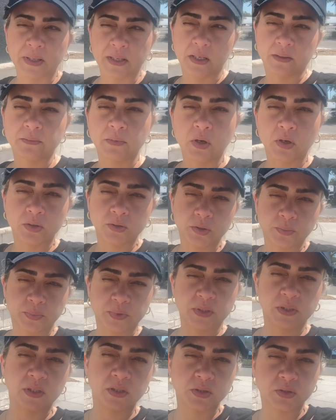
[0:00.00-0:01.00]
I'm not
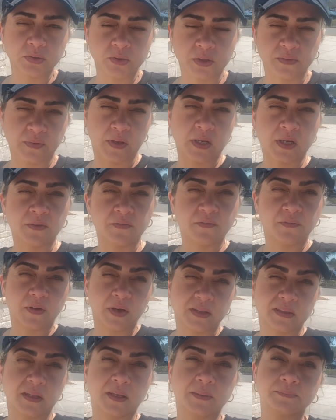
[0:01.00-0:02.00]
100% sure if I can
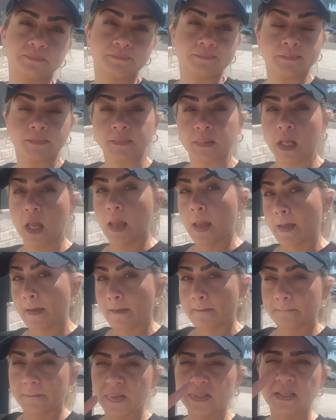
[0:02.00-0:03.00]
find them.
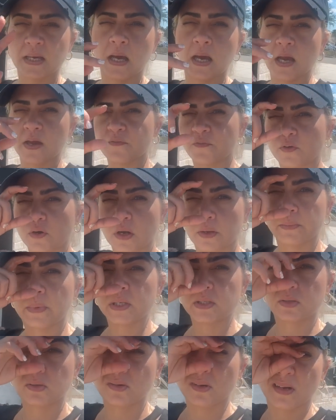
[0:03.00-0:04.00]
Peace, and I forgot my
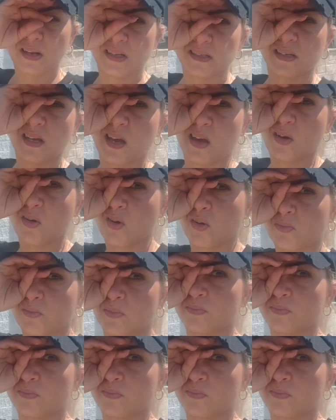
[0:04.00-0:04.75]
sunglasses at home.